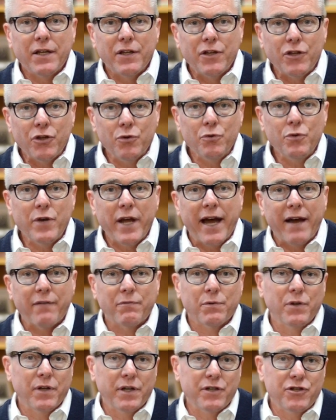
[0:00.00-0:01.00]
you to have
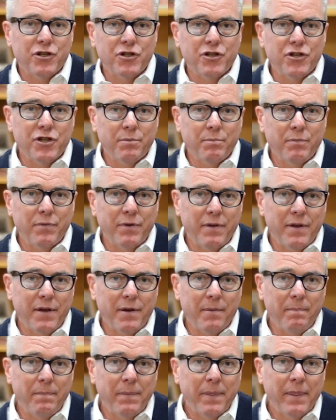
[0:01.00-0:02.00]
relationship with
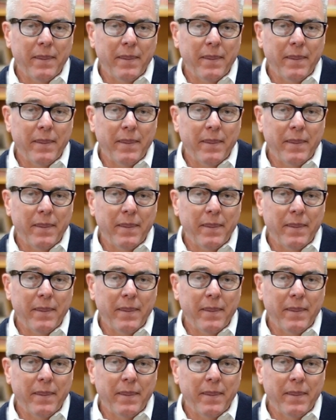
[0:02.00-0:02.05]
Him.